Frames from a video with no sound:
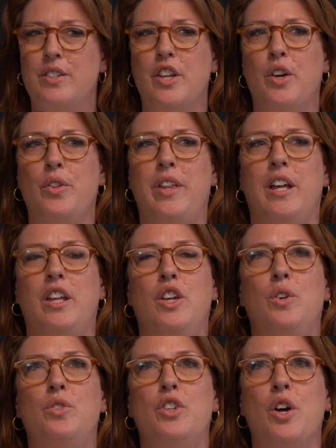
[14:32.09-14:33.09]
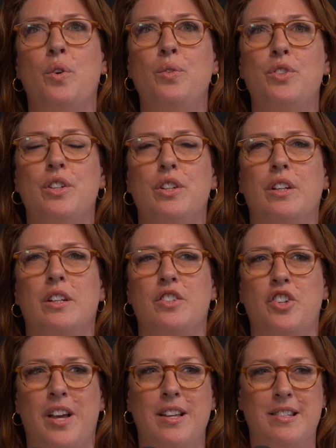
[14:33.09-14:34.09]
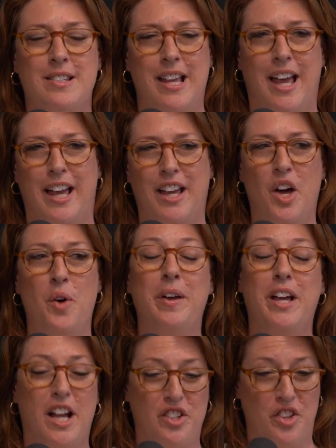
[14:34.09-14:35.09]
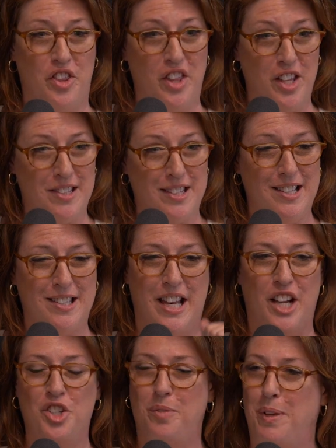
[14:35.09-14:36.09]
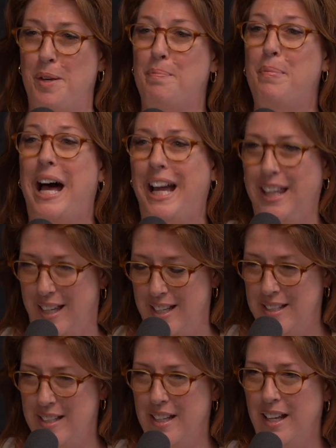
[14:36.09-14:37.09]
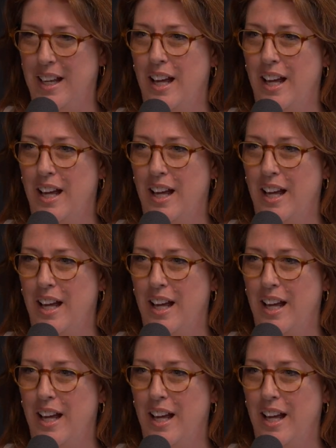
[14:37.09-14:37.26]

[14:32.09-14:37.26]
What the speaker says: So that you don't just say, oh my gosh, this says that I should be a pilot.